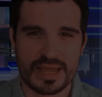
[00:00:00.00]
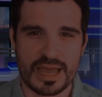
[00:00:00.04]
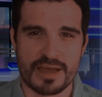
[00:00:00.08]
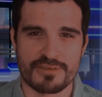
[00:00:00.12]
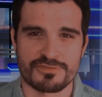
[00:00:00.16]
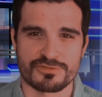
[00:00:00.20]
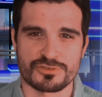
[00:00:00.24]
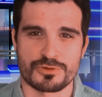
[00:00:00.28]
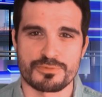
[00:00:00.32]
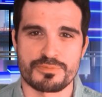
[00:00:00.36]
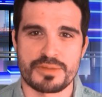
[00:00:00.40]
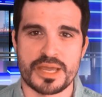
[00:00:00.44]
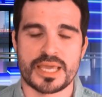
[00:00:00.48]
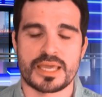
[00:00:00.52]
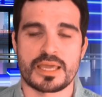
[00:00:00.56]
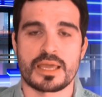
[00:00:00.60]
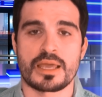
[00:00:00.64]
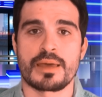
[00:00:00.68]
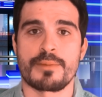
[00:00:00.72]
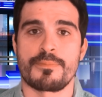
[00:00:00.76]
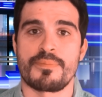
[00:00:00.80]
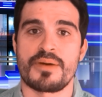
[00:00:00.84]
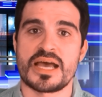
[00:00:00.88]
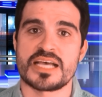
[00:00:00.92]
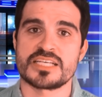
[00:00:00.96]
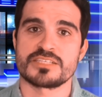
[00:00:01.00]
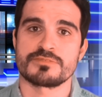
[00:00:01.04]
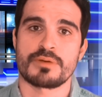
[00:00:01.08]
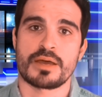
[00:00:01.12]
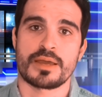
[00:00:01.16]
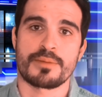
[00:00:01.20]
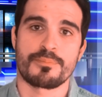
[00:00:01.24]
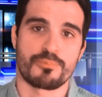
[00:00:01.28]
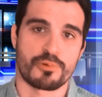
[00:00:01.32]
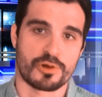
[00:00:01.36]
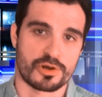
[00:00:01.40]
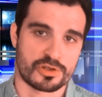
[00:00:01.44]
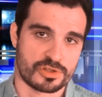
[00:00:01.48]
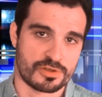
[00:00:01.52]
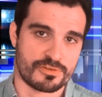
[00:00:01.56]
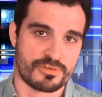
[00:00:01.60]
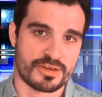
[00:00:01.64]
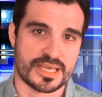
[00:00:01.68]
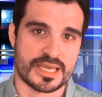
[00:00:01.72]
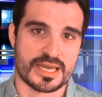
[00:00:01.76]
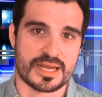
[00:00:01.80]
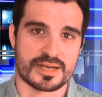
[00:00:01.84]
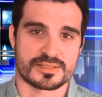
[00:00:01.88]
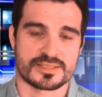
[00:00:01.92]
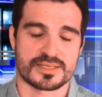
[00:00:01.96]
after making a pass by Puerto
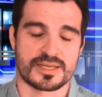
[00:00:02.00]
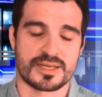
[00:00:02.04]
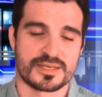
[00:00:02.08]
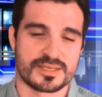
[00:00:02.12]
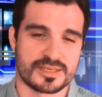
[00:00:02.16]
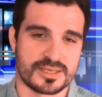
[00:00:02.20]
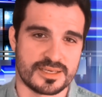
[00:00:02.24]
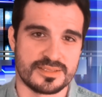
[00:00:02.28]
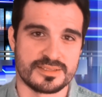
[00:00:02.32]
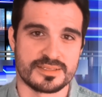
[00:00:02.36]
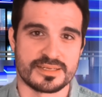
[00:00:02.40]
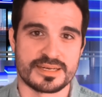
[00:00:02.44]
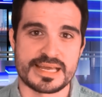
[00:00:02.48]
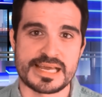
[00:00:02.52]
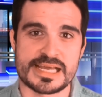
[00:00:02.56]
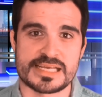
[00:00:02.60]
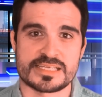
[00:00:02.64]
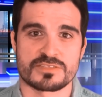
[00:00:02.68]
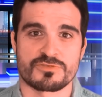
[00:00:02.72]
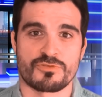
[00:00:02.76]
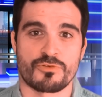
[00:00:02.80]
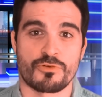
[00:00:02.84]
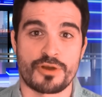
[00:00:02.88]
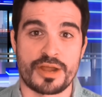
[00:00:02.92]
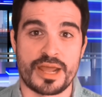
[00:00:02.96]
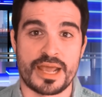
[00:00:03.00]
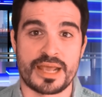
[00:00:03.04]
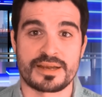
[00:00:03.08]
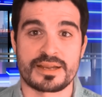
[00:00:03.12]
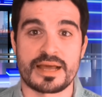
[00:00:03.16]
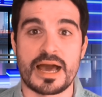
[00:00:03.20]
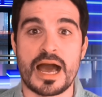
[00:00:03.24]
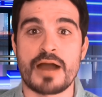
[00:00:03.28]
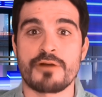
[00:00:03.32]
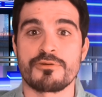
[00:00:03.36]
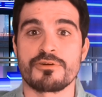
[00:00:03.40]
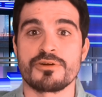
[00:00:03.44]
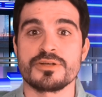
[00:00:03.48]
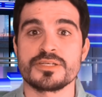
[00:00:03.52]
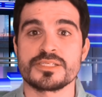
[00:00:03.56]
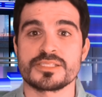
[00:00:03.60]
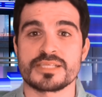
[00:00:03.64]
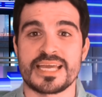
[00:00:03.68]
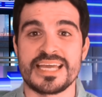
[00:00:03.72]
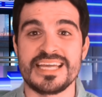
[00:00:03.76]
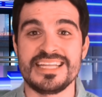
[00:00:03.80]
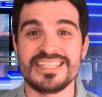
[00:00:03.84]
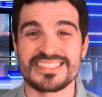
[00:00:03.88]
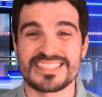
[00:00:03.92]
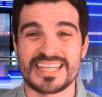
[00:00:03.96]
Vallarta. In the next 48 hours,
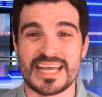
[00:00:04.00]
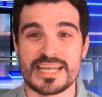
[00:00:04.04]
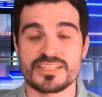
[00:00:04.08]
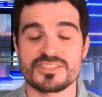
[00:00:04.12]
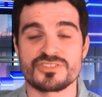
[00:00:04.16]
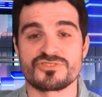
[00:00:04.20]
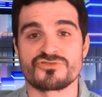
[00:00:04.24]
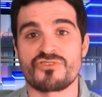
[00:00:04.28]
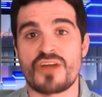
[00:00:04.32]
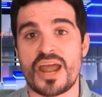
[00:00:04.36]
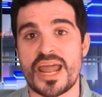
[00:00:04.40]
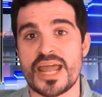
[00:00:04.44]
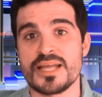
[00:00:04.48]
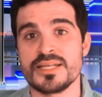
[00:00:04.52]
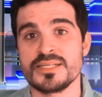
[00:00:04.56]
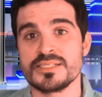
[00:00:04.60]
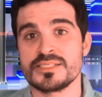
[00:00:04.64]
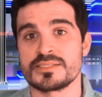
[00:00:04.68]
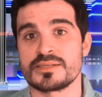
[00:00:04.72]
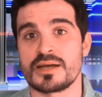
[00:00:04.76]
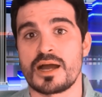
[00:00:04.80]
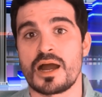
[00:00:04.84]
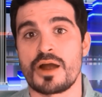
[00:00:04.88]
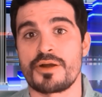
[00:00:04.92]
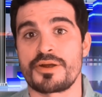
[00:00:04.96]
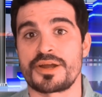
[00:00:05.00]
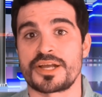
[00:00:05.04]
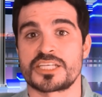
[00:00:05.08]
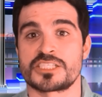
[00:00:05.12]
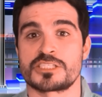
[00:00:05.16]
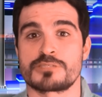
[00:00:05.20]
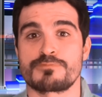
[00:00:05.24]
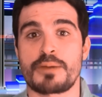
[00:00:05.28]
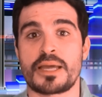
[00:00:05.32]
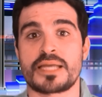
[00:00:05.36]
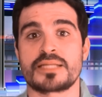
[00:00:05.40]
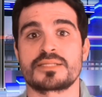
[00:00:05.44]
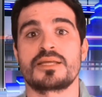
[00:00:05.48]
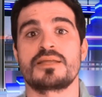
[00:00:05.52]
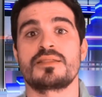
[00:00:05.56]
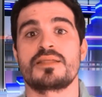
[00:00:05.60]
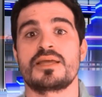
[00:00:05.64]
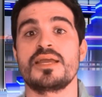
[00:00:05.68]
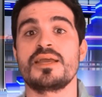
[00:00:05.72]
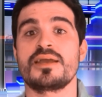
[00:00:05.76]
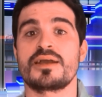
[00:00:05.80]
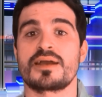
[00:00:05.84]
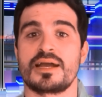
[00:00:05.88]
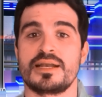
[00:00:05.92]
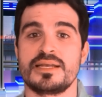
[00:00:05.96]
intense rains are expected
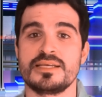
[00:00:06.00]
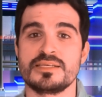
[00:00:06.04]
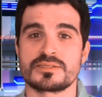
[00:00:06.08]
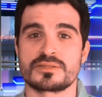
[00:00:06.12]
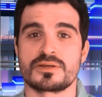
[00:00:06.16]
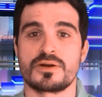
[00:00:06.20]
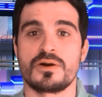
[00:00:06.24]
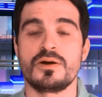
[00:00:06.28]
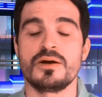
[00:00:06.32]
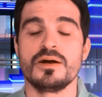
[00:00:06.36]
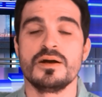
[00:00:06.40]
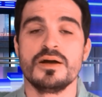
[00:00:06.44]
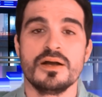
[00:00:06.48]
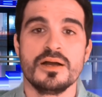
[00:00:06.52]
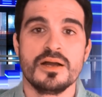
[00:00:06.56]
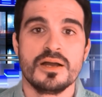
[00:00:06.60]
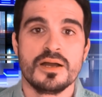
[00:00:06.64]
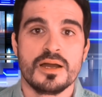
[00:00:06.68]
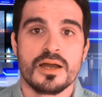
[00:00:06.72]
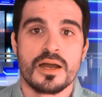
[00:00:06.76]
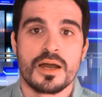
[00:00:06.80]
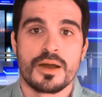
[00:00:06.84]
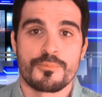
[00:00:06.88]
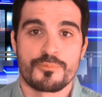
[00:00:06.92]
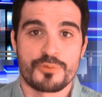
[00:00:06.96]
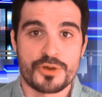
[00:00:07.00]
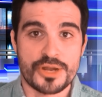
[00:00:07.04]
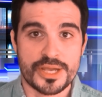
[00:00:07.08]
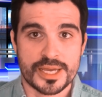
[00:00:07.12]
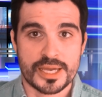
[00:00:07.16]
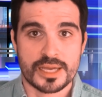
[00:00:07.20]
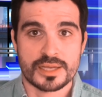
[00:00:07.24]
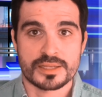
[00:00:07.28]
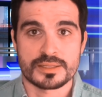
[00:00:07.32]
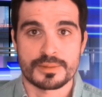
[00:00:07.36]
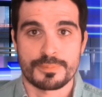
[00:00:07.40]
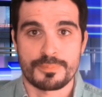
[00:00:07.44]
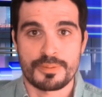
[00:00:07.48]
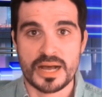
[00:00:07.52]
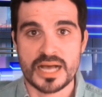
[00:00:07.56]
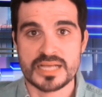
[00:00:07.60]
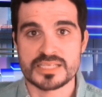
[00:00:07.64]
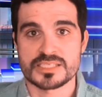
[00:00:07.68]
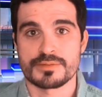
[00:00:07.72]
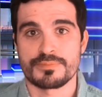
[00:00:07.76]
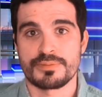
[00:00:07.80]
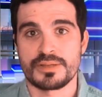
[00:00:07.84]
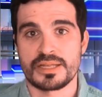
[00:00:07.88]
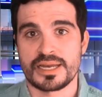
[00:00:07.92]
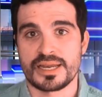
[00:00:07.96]
in Jalisco, bringing the
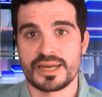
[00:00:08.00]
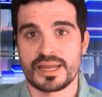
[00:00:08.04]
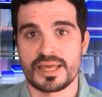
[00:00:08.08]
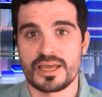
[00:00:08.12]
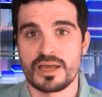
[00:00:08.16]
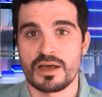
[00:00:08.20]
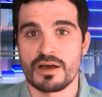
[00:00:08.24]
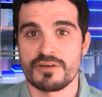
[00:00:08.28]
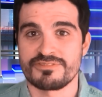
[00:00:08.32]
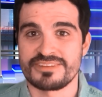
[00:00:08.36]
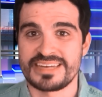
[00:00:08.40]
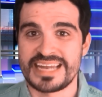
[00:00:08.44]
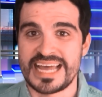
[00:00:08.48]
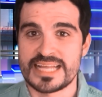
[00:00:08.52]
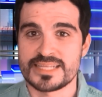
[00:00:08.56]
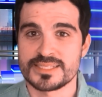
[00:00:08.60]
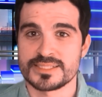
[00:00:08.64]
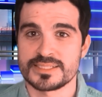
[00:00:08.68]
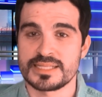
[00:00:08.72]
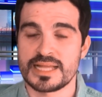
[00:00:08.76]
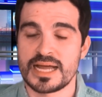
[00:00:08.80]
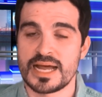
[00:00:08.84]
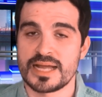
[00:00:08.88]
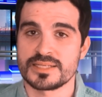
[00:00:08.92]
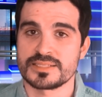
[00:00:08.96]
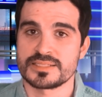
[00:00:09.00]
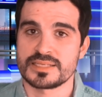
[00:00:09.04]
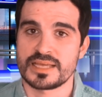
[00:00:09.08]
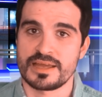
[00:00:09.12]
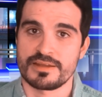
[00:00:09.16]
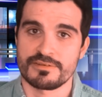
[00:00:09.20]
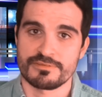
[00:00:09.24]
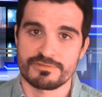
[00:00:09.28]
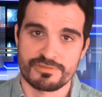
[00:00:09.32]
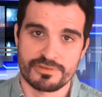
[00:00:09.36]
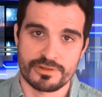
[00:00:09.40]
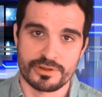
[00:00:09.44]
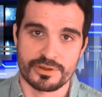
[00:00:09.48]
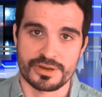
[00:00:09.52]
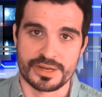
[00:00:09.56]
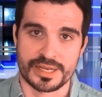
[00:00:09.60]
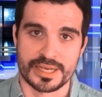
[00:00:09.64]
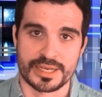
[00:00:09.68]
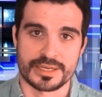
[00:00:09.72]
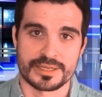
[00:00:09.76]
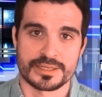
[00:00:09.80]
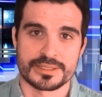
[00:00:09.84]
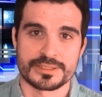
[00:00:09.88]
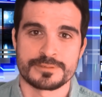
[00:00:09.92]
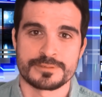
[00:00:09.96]
possibility of landslides and flooding.